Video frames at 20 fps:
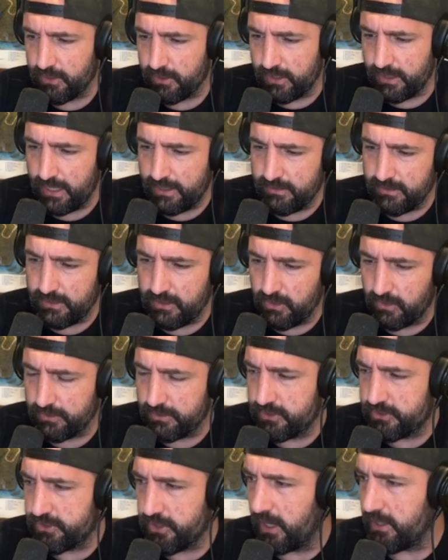and they
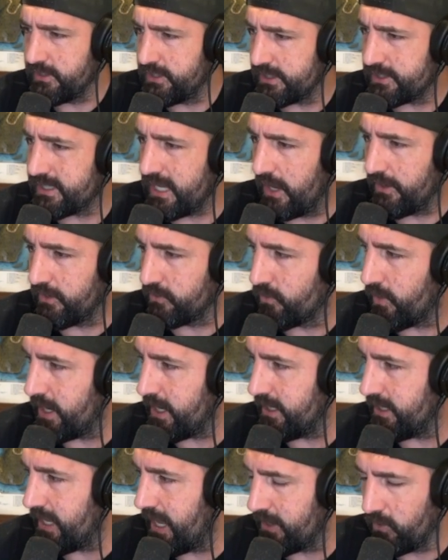a discounted
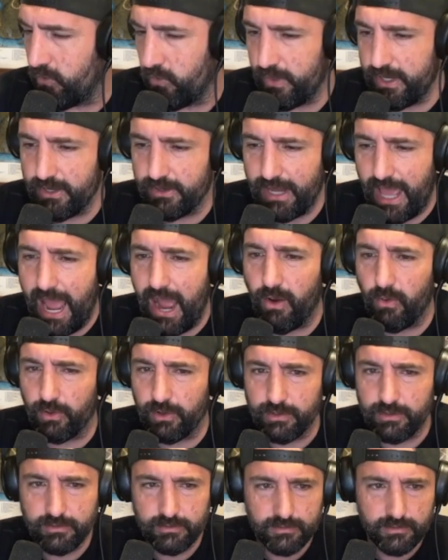rate at a weird
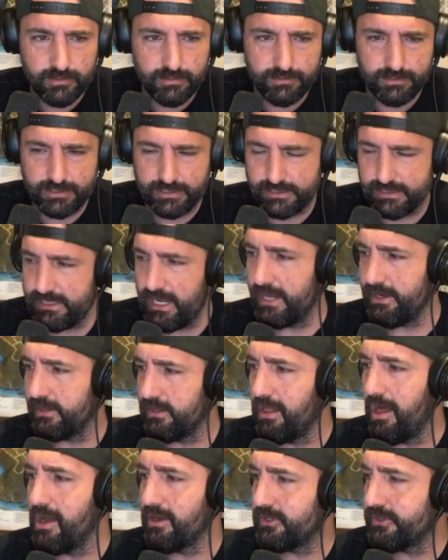hour, like a 10
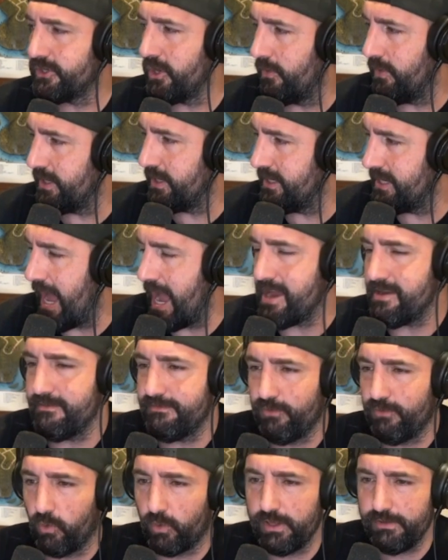o'clock showing,
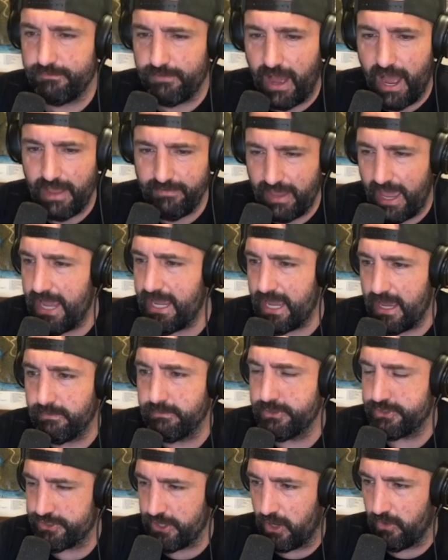9:45 a.m.
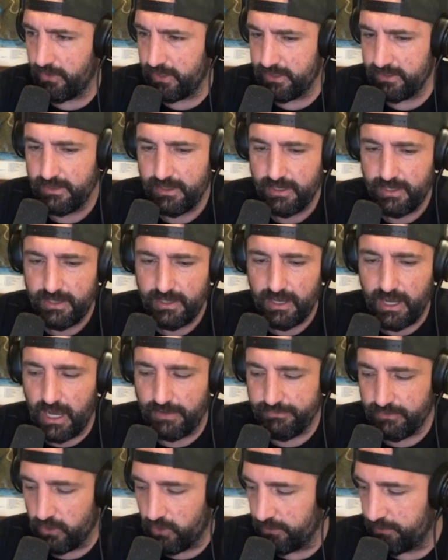showing of
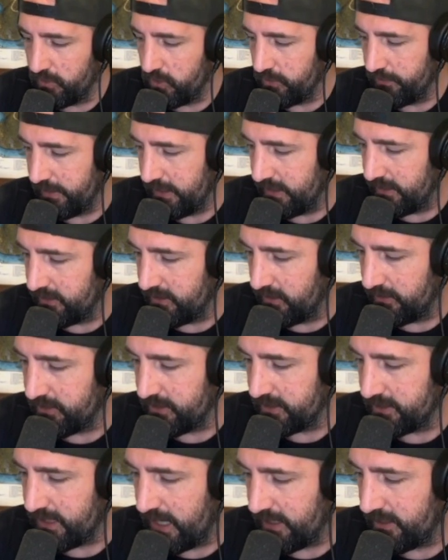an old movie, and you
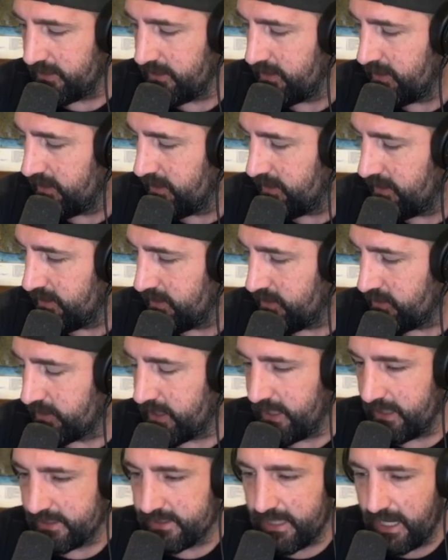can take your
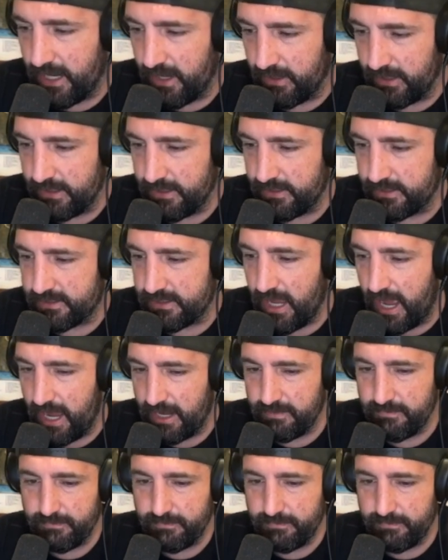kids there, and it's not